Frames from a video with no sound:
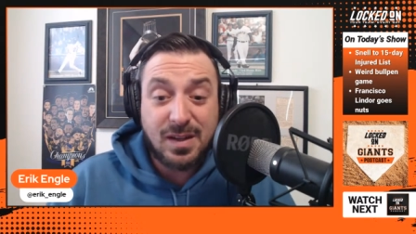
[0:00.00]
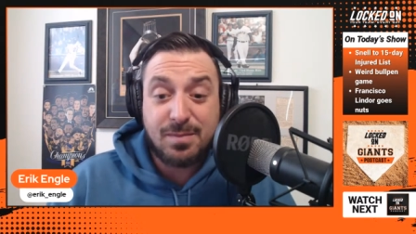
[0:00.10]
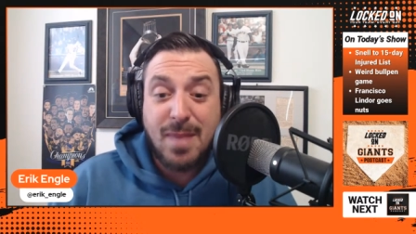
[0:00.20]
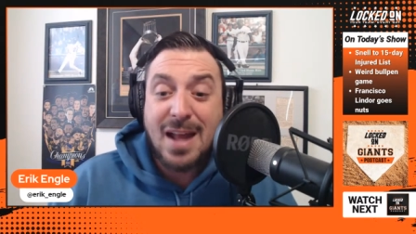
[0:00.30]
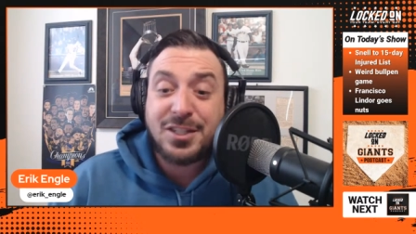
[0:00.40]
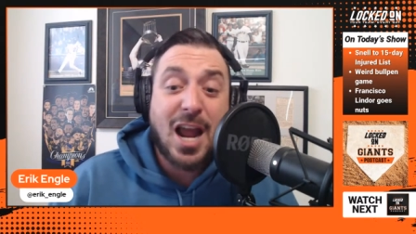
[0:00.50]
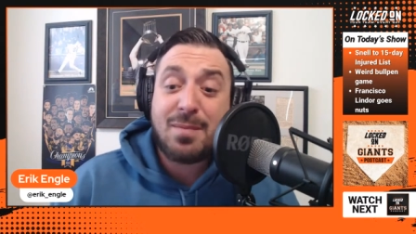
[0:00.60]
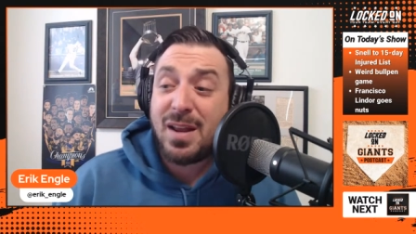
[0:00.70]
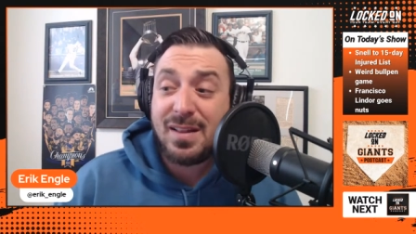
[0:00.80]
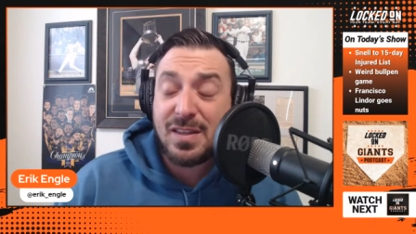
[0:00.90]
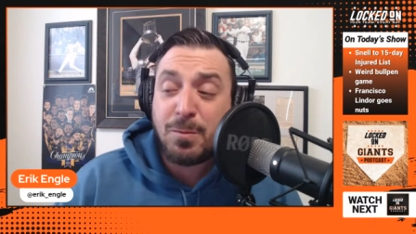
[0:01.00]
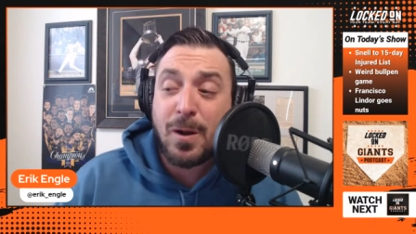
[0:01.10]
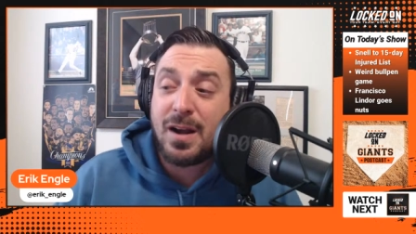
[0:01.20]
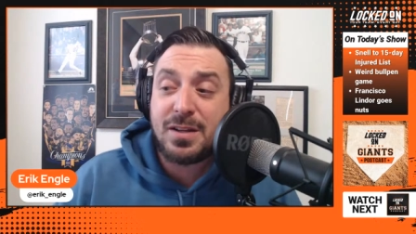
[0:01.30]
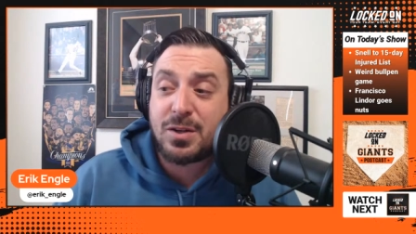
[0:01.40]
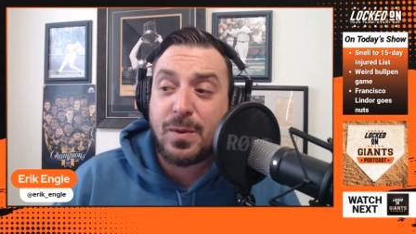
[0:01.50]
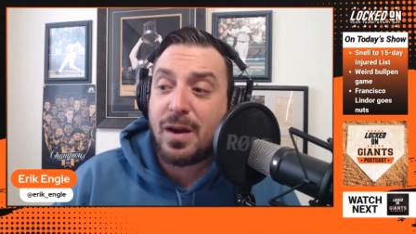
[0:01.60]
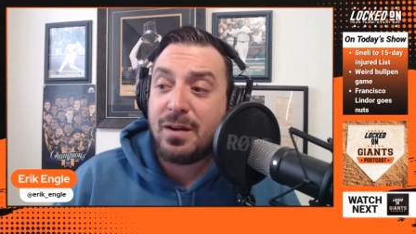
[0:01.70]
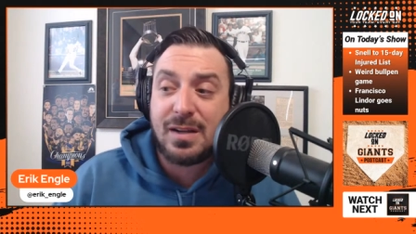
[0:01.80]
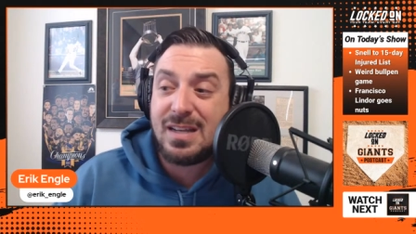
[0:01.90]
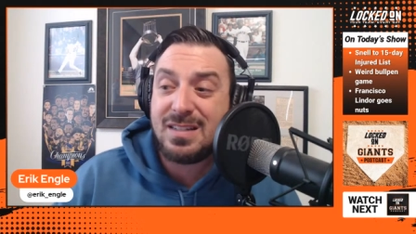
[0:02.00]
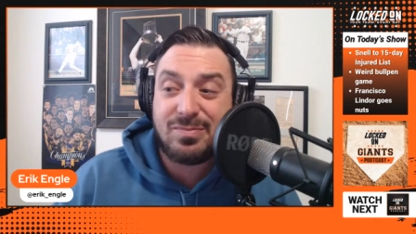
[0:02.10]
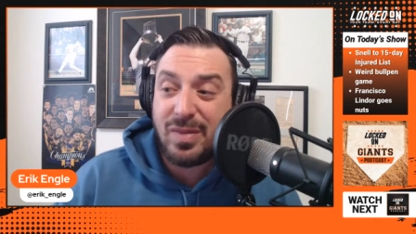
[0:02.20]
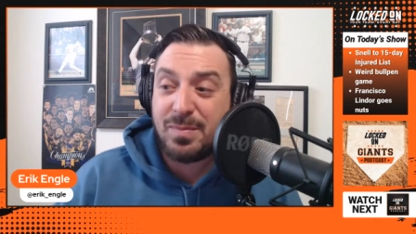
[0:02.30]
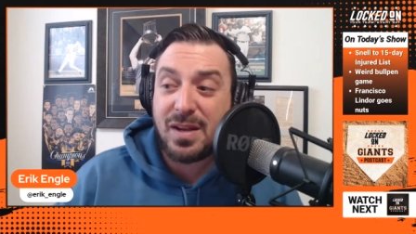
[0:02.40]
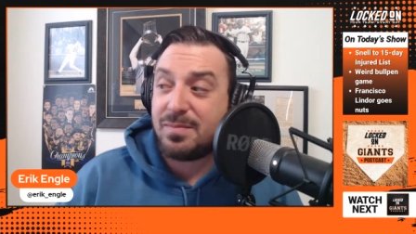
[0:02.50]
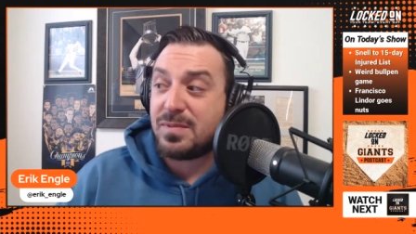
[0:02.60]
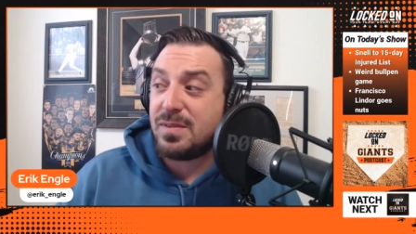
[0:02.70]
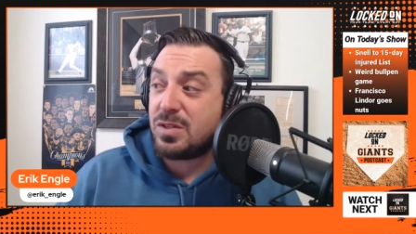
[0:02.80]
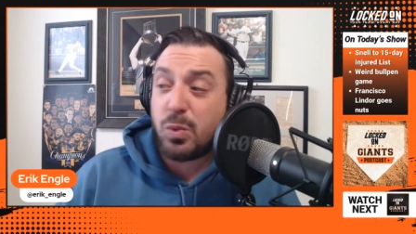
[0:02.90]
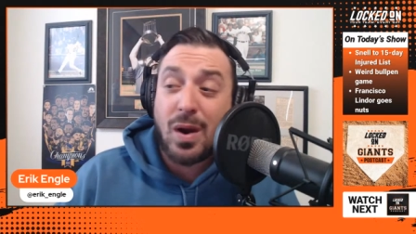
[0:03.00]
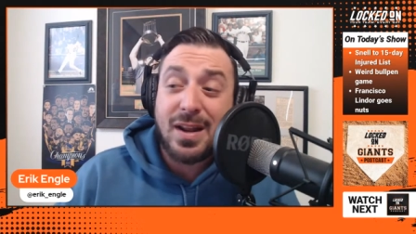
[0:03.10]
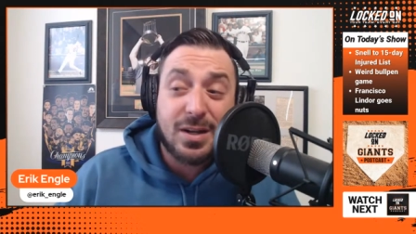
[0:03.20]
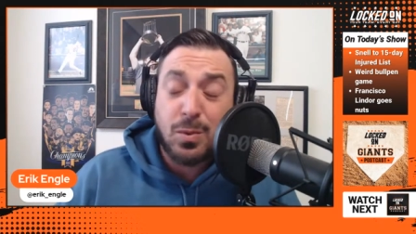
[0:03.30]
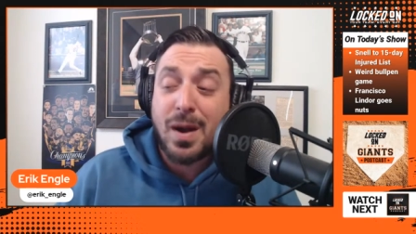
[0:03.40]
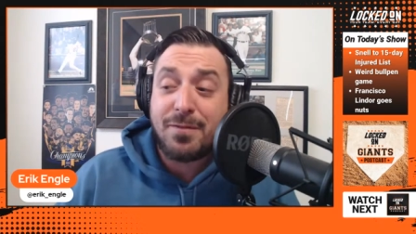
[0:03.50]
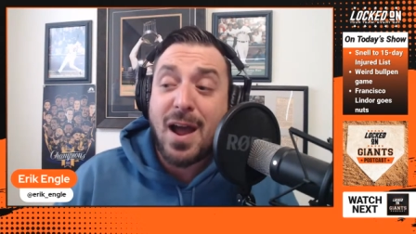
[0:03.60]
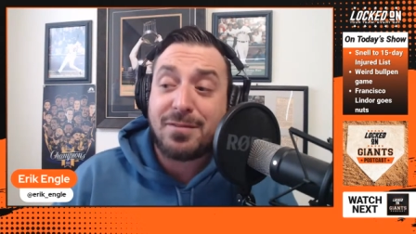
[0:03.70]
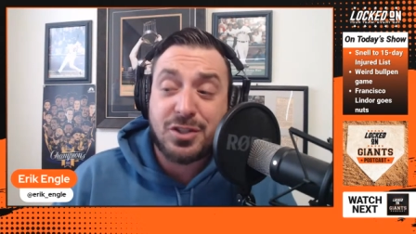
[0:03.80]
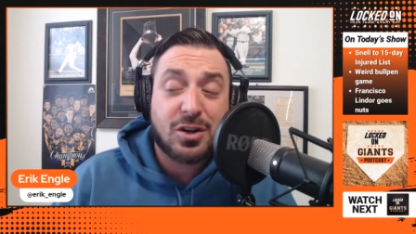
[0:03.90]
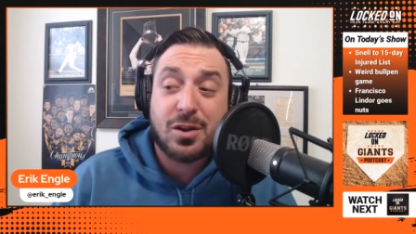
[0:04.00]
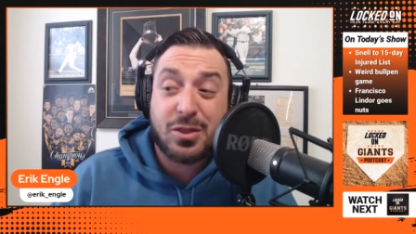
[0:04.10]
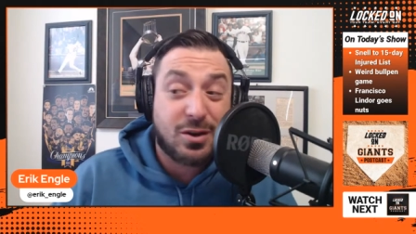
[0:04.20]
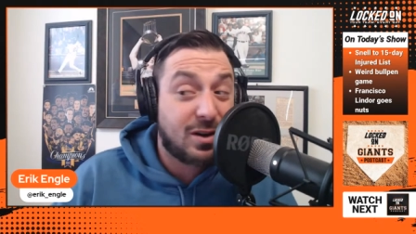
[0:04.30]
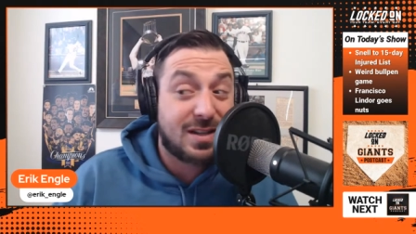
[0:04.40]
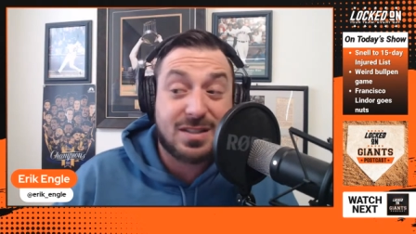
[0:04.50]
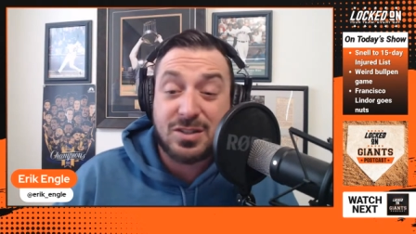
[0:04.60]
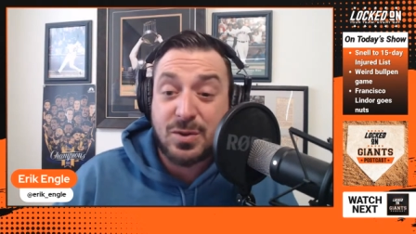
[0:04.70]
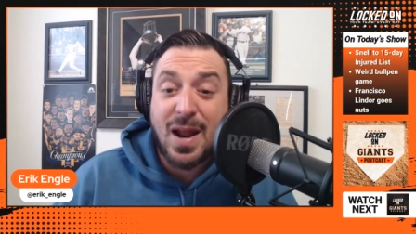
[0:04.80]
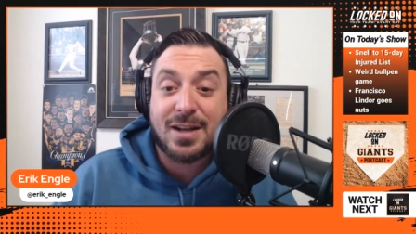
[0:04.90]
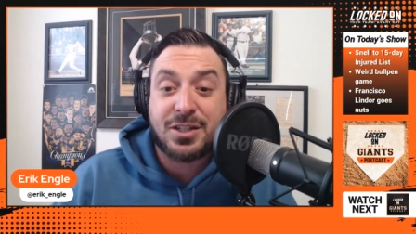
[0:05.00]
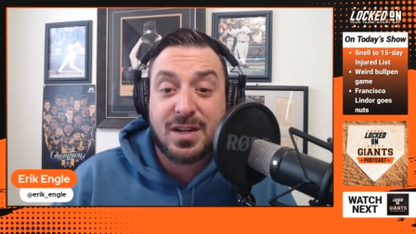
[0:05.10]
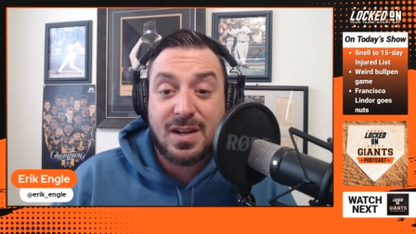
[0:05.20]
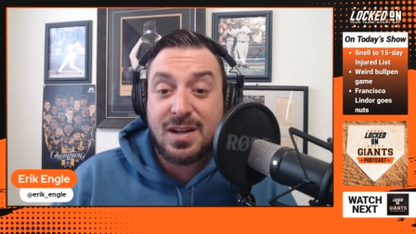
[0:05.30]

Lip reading: Matt Chapman, at this point in his career, he's, 20 to 25, sure, 30 is a stretch.